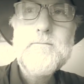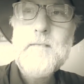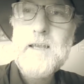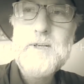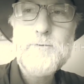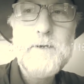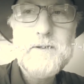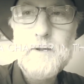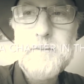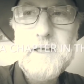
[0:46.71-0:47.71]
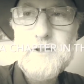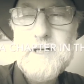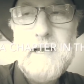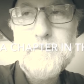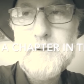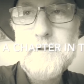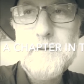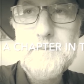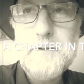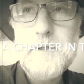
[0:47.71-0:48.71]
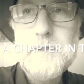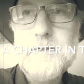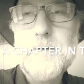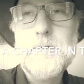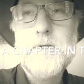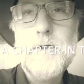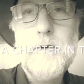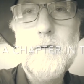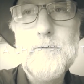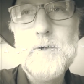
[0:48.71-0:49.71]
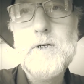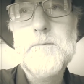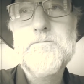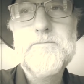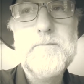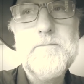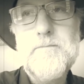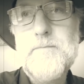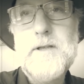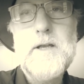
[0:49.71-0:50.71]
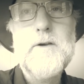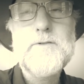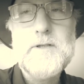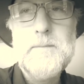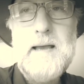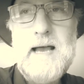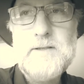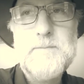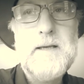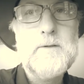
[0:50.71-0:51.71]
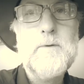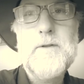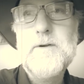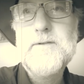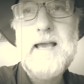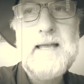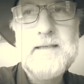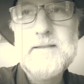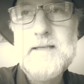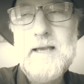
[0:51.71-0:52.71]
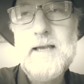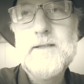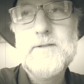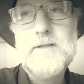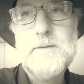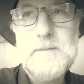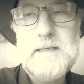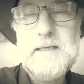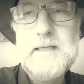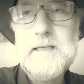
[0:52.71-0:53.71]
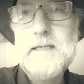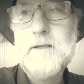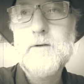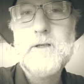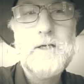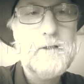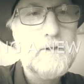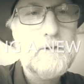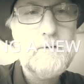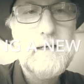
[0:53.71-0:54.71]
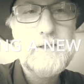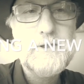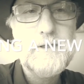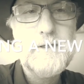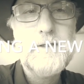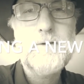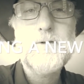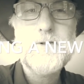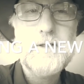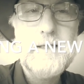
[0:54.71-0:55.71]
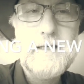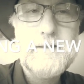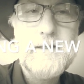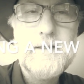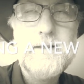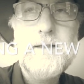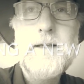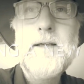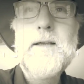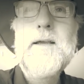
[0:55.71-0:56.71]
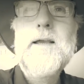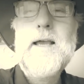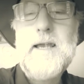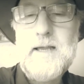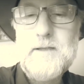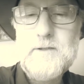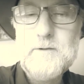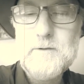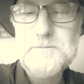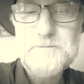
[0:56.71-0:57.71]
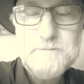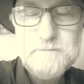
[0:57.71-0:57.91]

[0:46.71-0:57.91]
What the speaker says: Each week there'll be a chapter in the book that will go over, some aspect, whether it's adding text in the beginning or color correction or selecting, and you'll